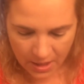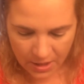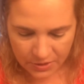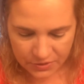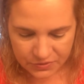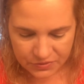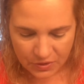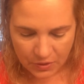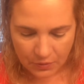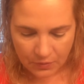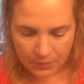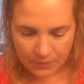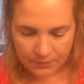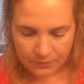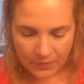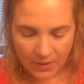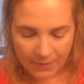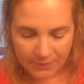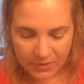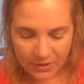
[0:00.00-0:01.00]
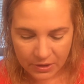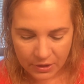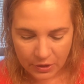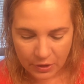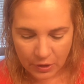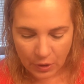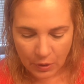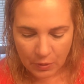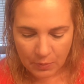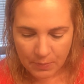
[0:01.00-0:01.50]
So I'm going to
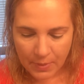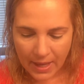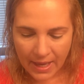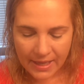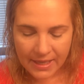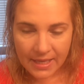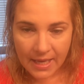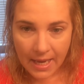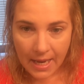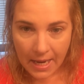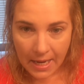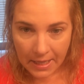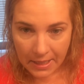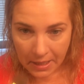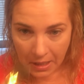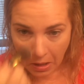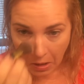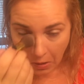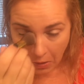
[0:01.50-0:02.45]
go back in